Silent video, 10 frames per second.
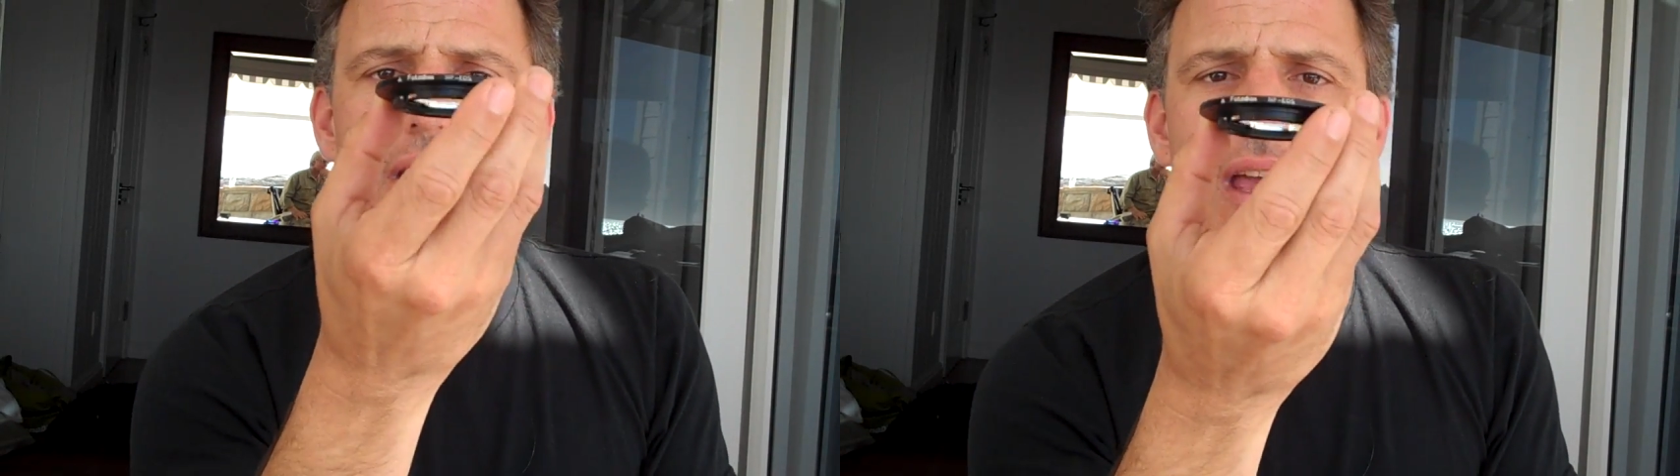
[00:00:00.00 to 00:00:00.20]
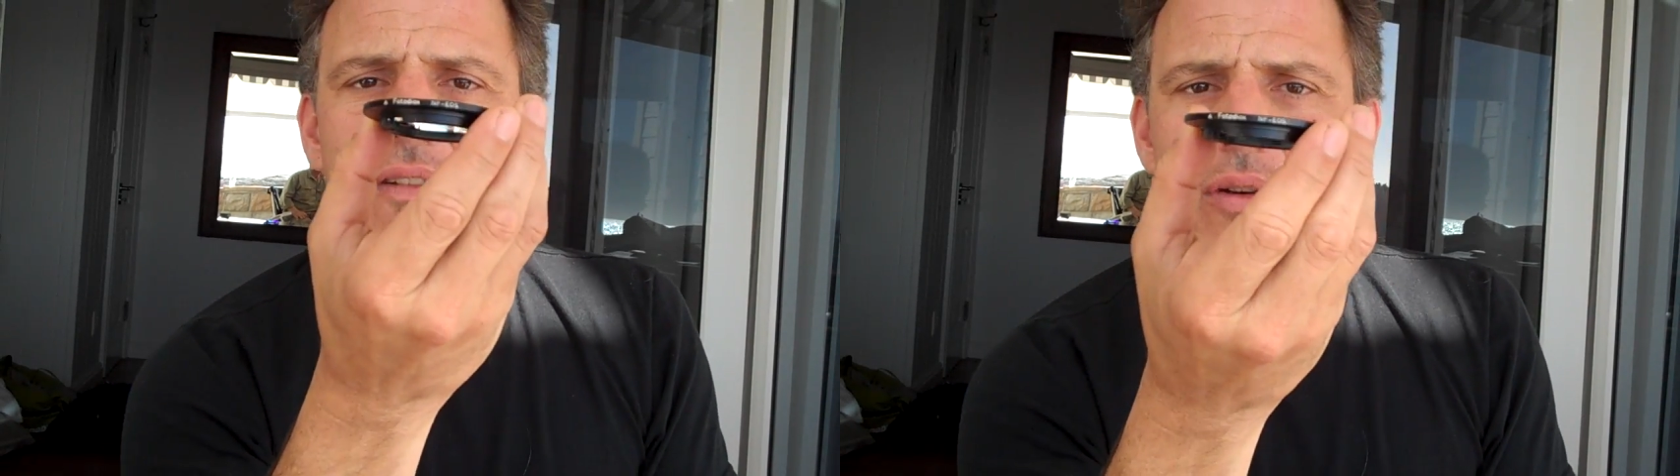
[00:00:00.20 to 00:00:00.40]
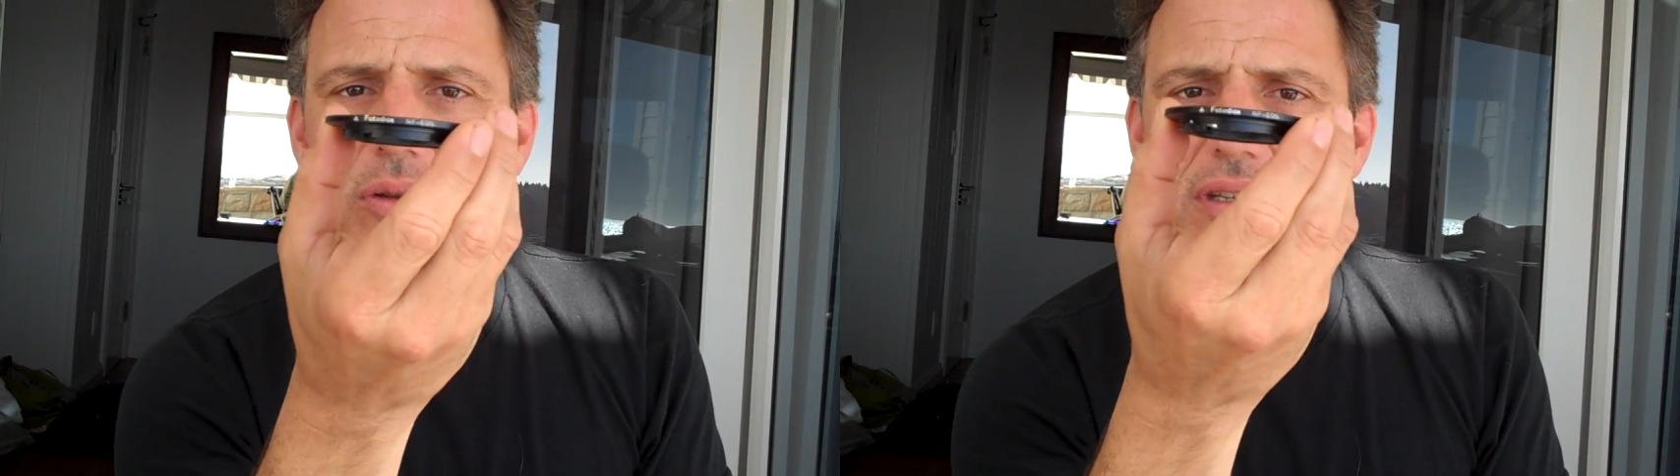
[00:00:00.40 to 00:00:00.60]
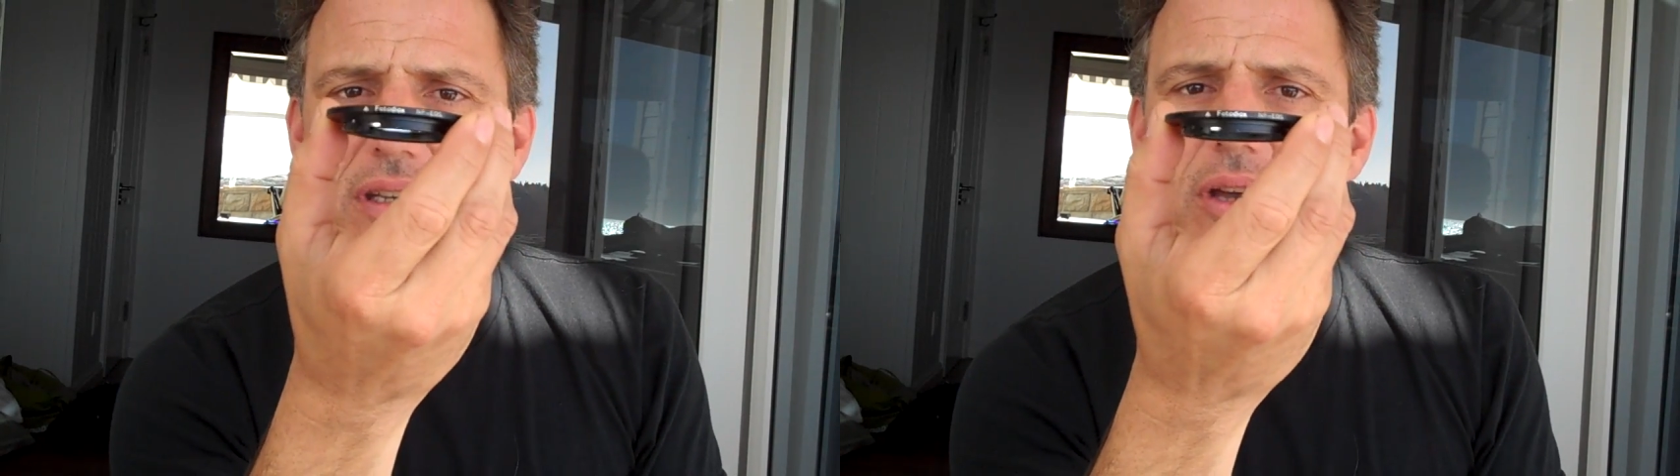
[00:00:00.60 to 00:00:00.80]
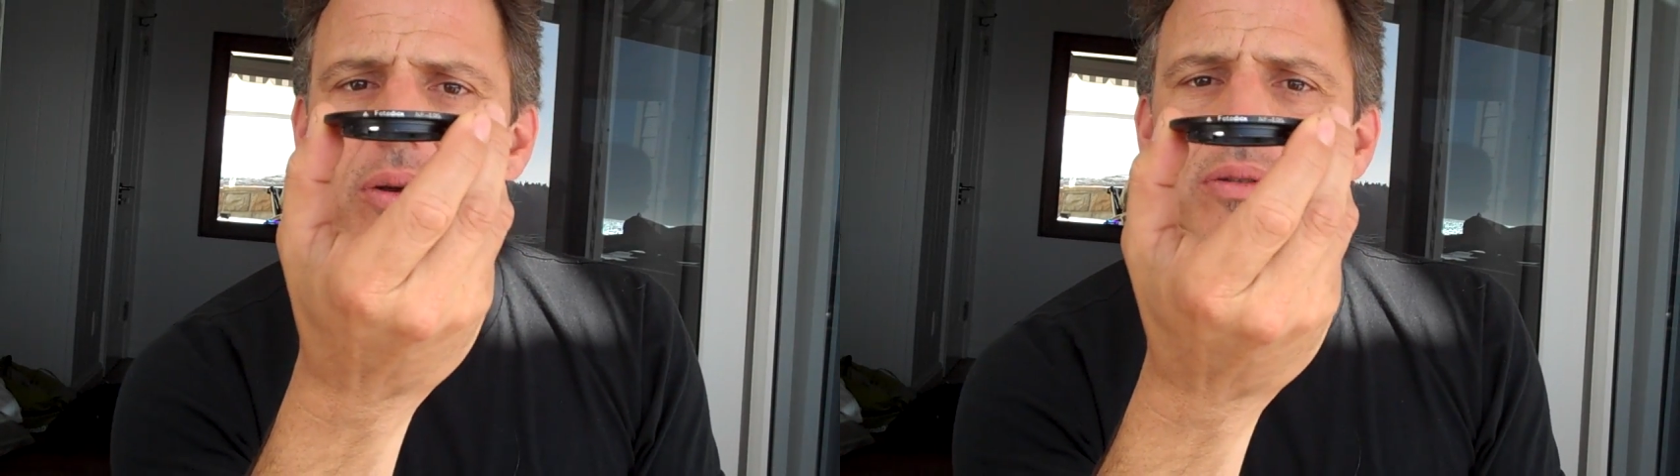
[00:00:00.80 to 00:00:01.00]

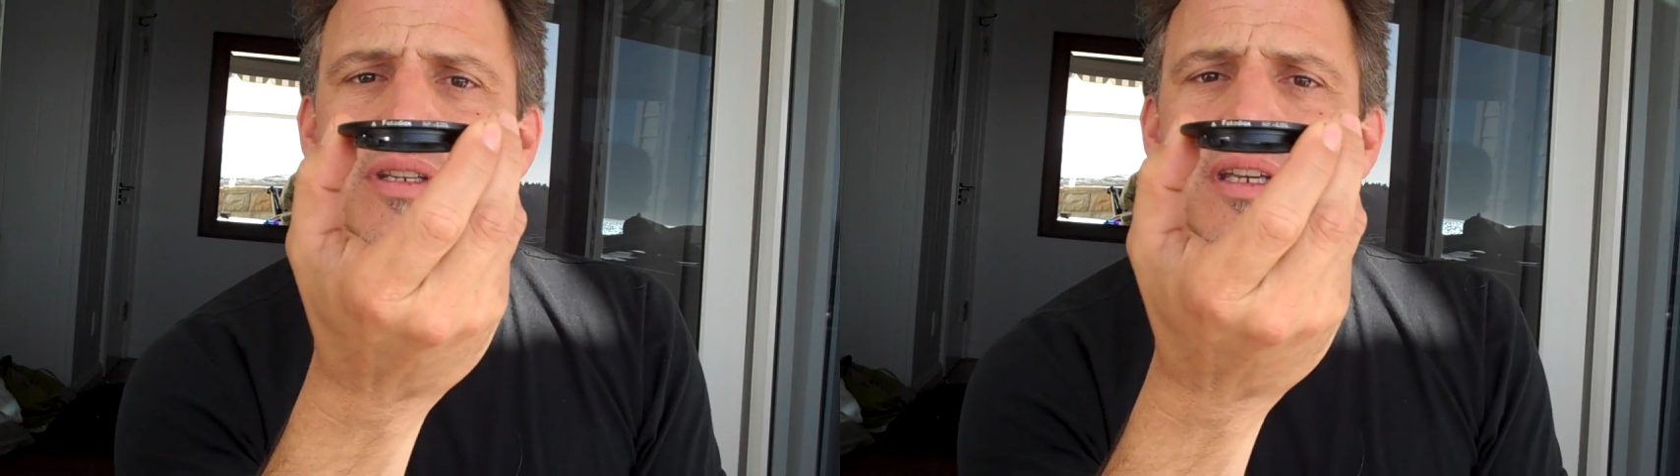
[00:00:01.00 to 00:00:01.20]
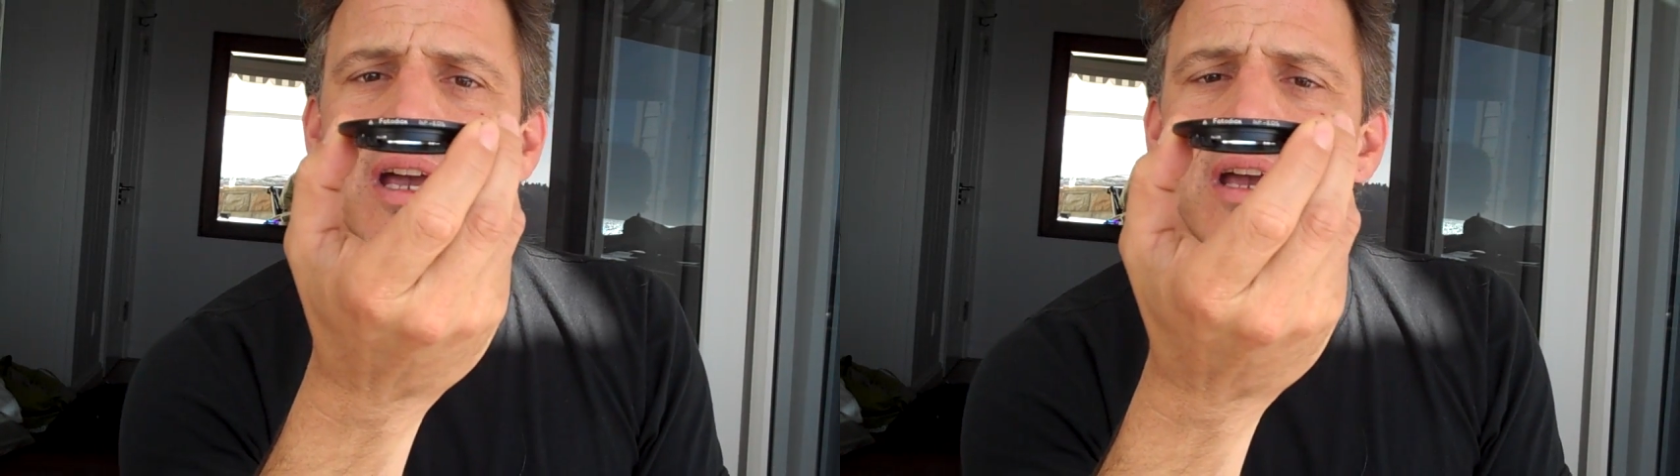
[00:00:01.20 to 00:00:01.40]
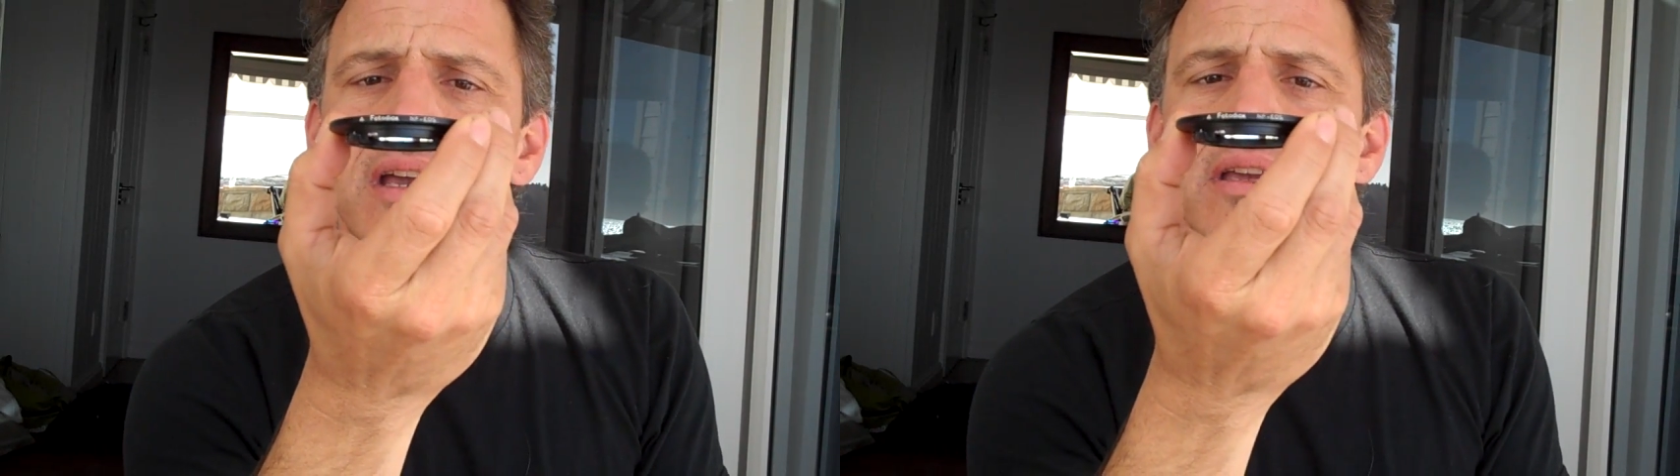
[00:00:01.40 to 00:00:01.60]
F-O-T-O-D-I-O-X.